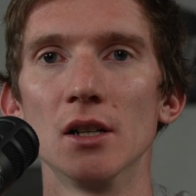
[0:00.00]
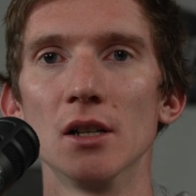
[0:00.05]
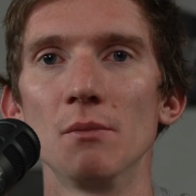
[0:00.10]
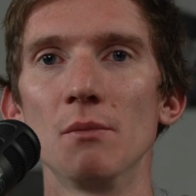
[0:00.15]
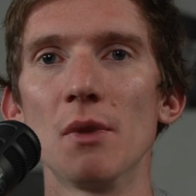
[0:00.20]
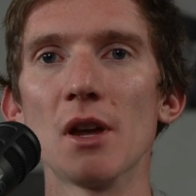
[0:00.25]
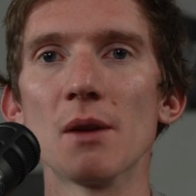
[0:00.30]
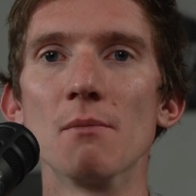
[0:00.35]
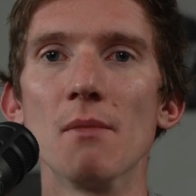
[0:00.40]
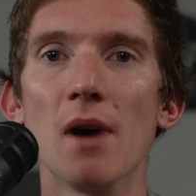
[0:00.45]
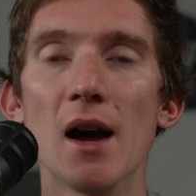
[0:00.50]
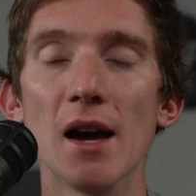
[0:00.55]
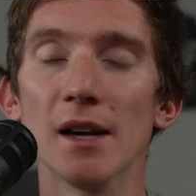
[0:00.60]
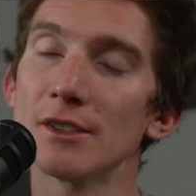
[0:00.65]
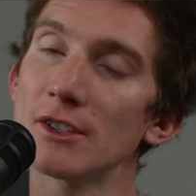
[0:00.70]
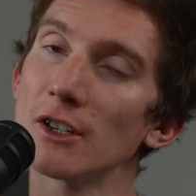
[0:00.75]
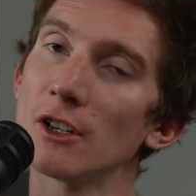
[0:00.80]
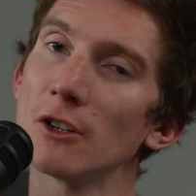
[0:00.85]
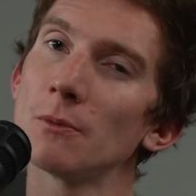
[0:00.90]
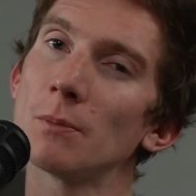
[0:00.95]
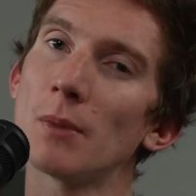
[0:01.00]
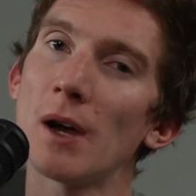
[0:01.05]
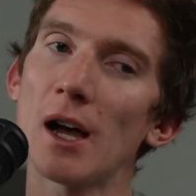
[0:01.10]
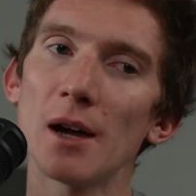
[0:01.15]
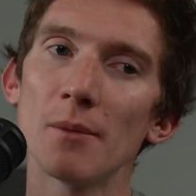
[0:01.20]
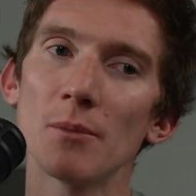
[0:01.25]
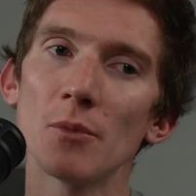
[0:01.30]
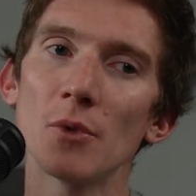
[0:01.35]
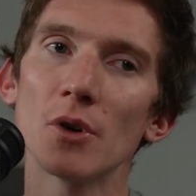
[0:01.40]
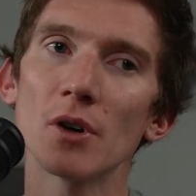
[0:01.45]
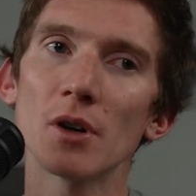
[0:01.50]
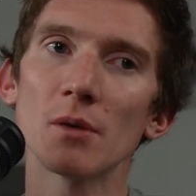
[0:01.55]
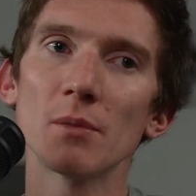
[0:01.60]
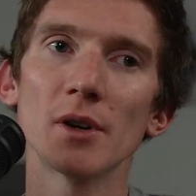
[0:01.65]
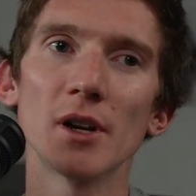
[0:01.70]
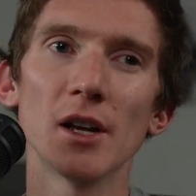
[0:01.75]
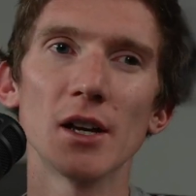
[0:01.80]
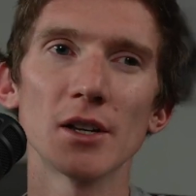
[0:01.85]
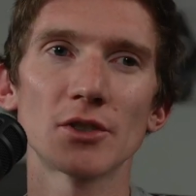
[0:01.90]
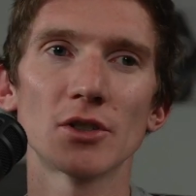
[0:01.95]
make myself pop more,
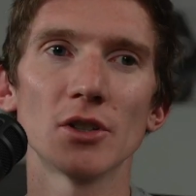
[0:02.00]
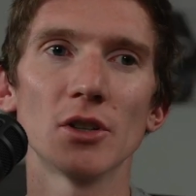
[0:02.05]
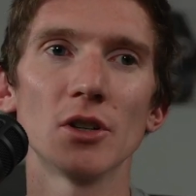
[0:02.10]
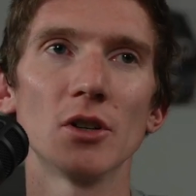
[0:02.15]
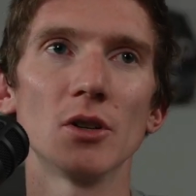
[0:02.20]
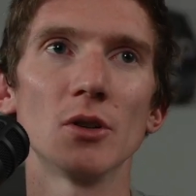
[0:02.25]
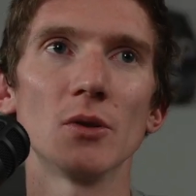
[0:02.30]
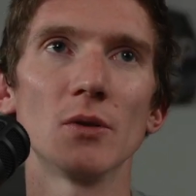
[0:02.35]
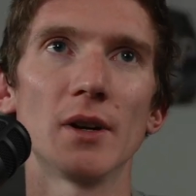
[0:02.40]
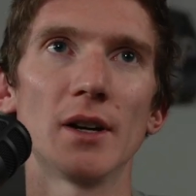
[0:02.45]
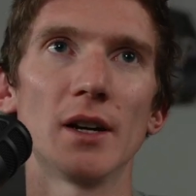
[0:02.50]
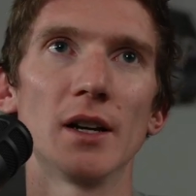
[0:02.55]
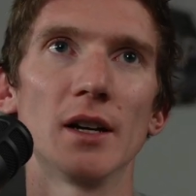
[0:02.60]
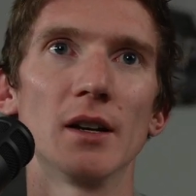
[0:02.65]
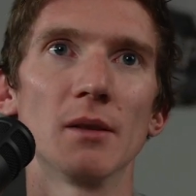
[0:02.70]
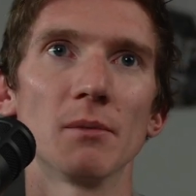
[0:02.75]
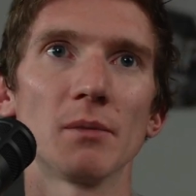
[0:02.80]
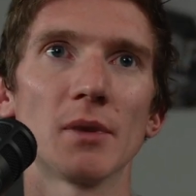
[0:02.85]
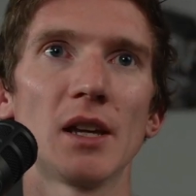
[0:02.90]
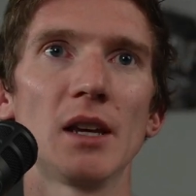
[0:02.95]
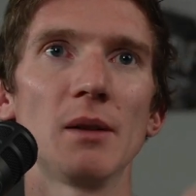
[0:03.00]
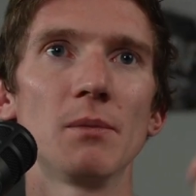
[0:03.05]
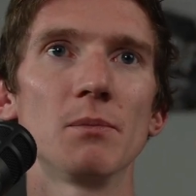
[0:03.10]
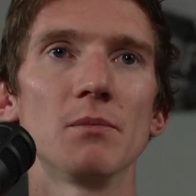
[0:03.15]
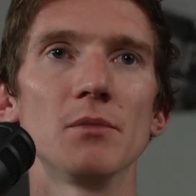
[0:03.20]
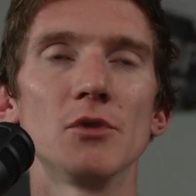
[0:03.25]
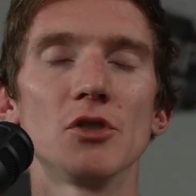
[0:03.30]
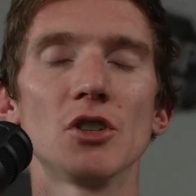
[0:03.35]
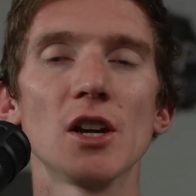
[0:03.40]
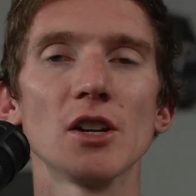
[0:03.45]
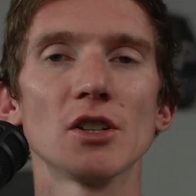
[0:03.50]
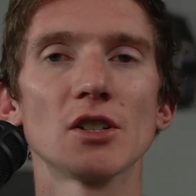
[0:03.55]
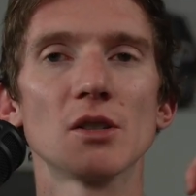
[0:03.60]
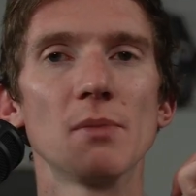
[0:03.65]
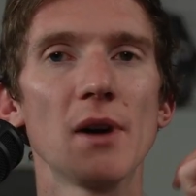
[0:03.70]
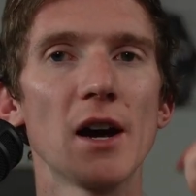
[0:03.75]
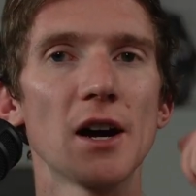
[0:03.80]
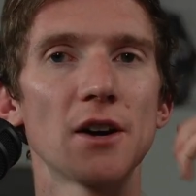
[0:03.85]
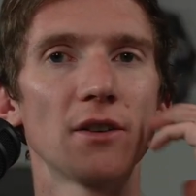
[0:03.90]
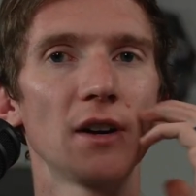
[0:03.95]
but also change the
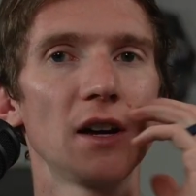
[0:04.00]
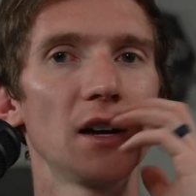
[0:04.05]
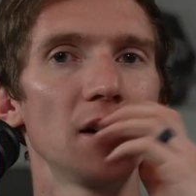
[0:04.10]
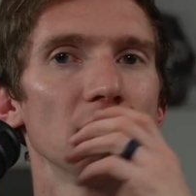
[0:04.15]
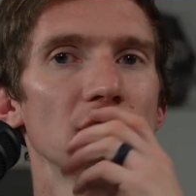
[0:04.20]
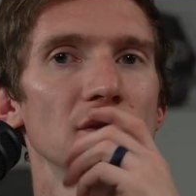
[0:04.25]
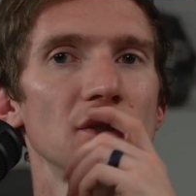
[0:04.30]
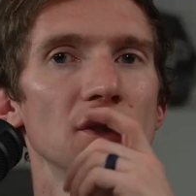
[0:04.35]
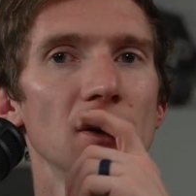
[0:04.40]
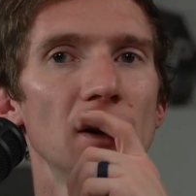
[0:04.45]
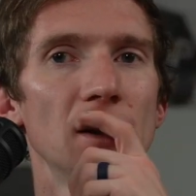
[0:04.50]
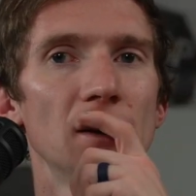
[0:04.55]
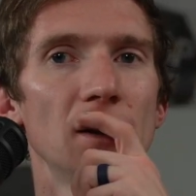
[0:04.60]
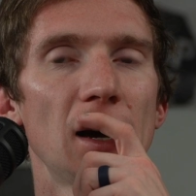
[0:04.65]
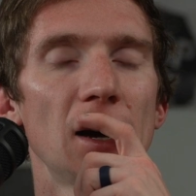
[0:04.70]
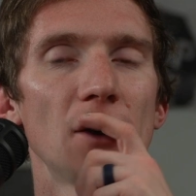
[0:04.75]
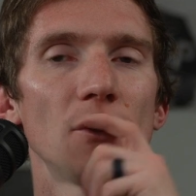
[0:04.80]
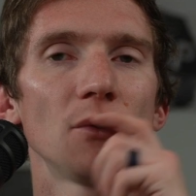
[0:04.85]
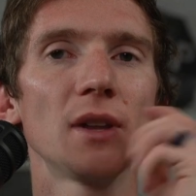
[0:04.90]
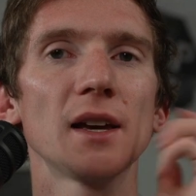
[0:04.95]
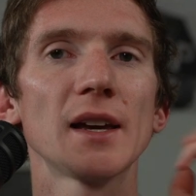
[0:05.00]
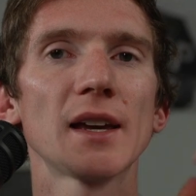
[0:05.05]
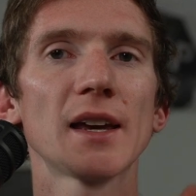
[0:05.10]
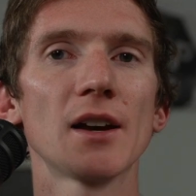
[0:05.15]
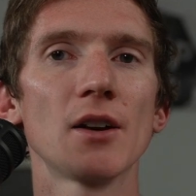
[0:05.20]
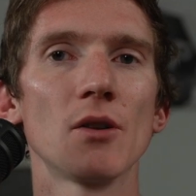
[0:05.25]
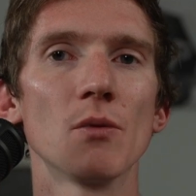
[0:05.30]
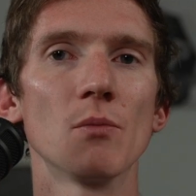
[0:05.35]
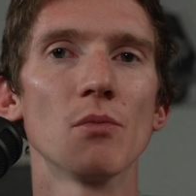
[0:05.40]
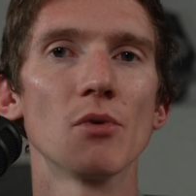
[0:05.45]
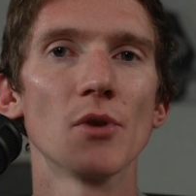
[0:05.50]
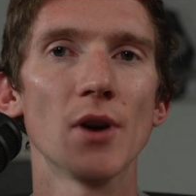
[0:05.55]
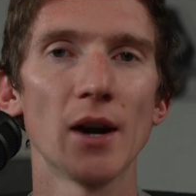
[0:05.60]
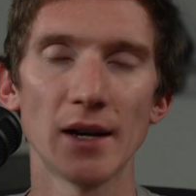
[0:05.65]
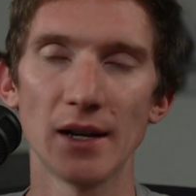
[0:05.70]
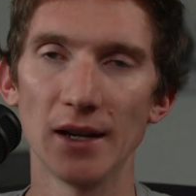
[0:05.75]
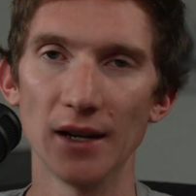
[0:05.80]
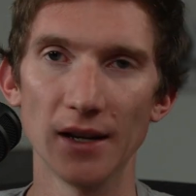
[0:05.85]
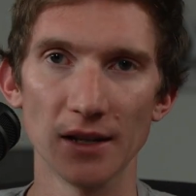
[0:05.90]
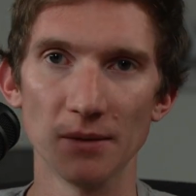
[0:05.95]
background. So I don't like how
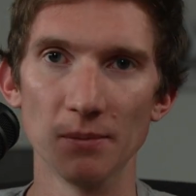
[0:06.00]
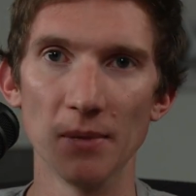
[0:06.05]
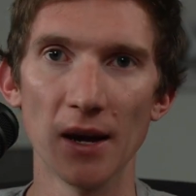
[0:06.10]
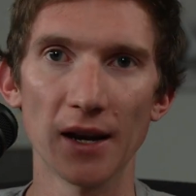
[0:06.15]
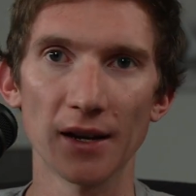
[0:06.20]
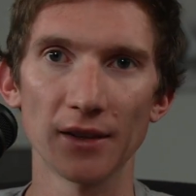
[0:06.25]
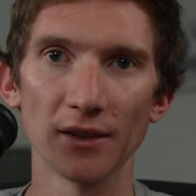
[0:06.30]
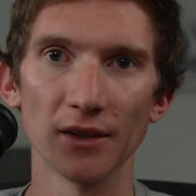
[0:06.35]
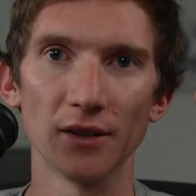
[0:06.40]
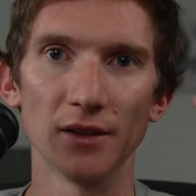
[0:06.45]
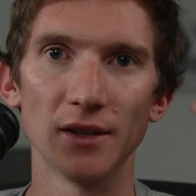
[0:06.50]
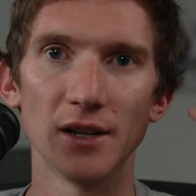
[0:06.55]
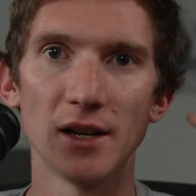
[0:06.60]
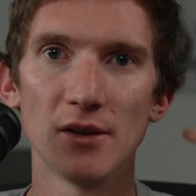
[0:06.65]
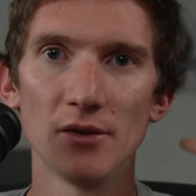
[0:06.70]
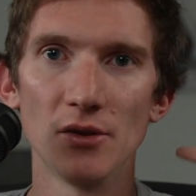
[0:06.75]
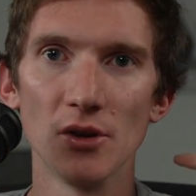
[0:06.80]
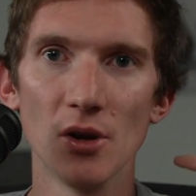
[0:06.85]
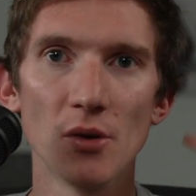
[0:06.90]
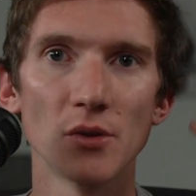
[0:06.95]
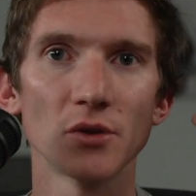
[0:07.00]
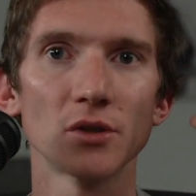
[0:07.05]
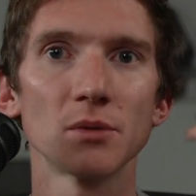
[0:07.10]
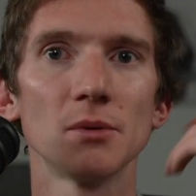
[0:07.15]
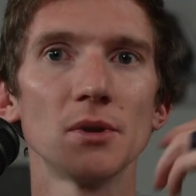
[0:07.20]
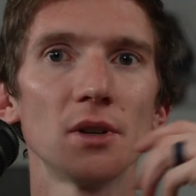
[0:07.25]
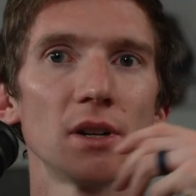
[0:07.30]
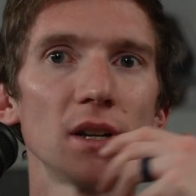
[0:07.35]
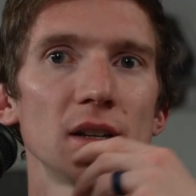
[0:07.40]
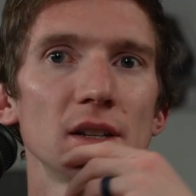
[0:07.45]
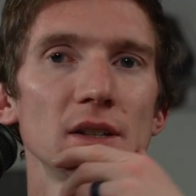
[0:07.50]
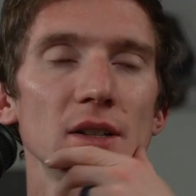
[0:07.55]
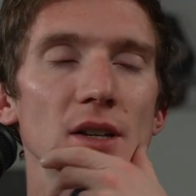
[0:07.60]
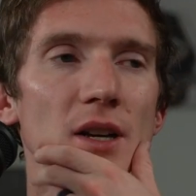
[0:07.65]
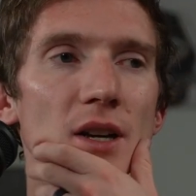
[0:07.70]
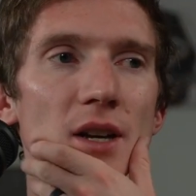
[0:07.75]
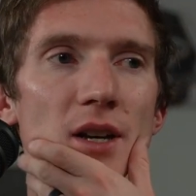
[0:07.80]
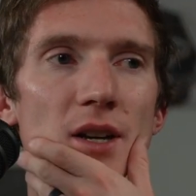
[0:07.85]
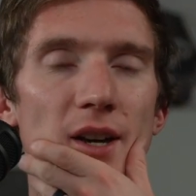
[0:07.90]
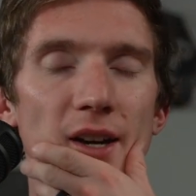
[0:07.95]
bright it is back there and how noticeable it is.
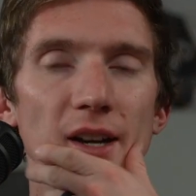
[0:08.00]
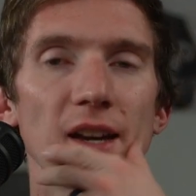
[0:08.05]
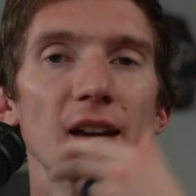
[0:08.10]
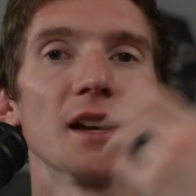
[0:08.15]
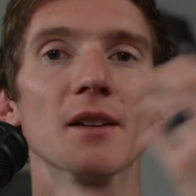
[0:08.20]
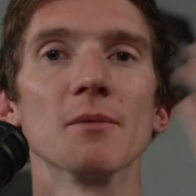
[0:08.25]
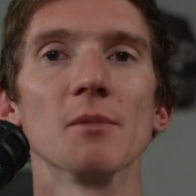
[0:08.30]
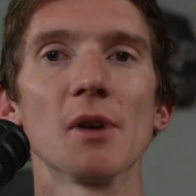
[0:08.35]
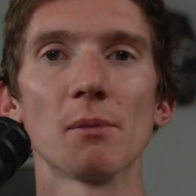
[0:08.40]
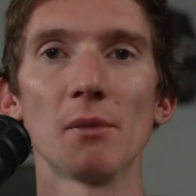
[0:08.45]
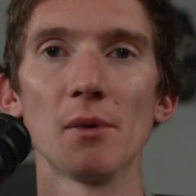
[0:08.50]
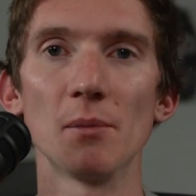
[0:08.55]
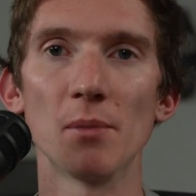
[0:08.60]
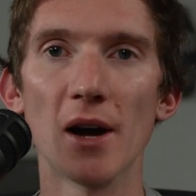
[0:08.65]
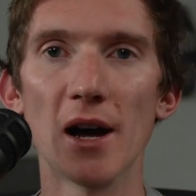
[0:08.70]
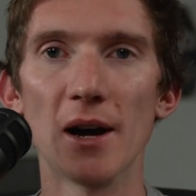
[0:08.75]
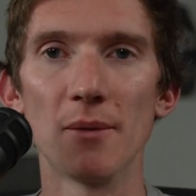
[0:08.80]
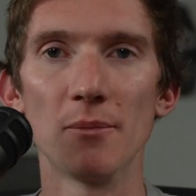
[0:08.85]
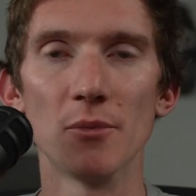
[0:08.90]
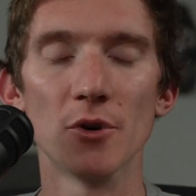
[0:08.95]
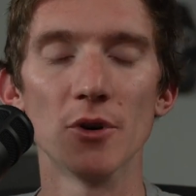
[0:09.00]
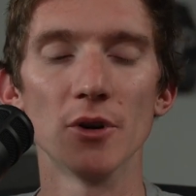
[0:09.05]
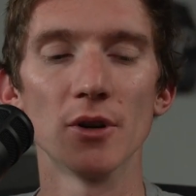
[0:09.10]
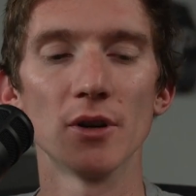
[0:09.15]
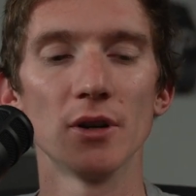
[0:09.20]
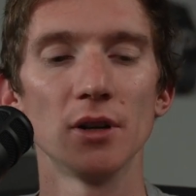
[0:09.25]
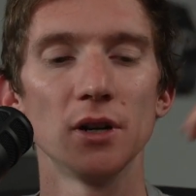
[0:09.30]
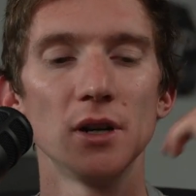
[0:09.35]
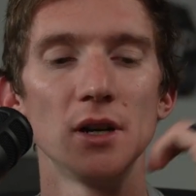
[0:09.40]
Again, make me pop more.